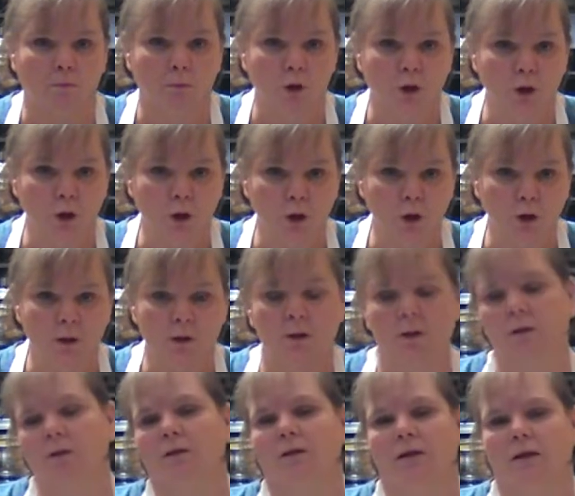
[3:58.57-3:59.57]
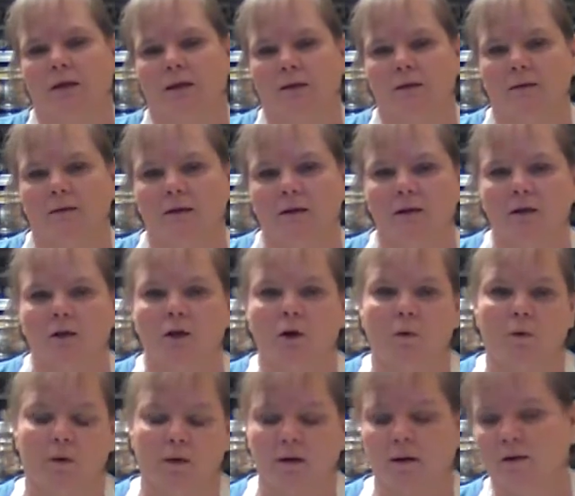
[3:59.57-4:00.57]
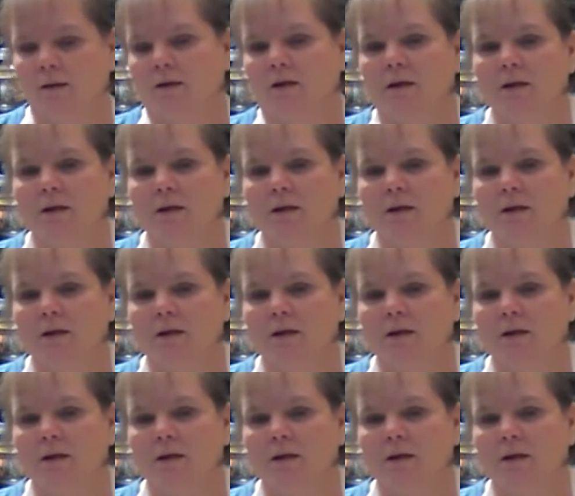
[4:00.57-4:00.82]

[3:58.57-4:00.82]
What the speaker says: bleu thing going on.